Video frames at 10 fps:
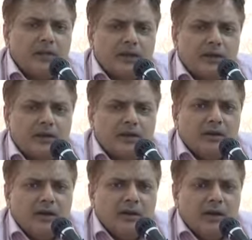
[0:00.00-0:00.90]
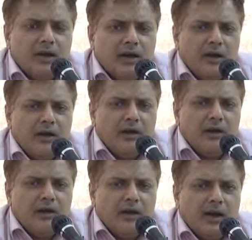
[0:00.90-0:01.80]
money
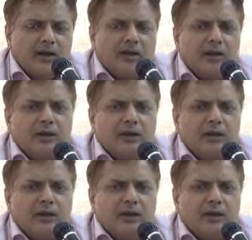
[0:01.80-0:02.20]
at the